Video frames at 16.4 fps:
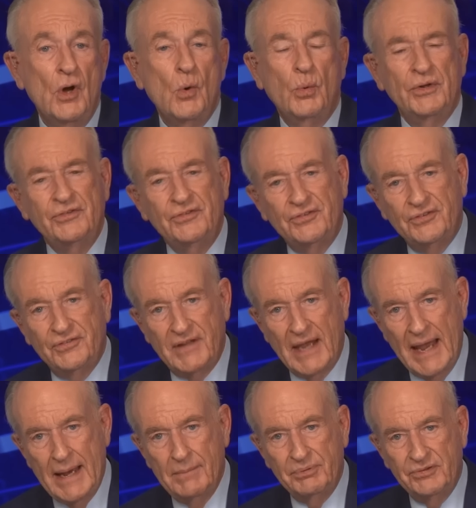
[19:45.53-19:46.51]
with
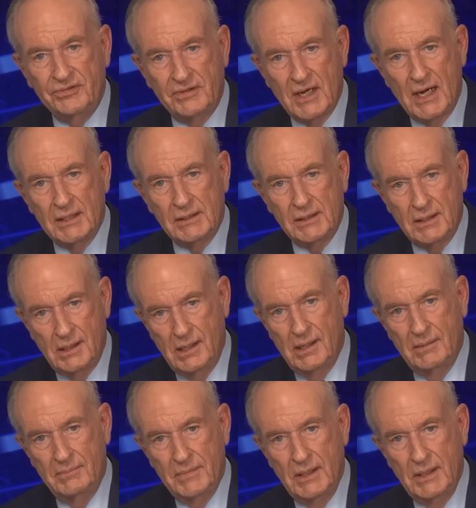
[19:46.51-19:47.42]
stamps.com.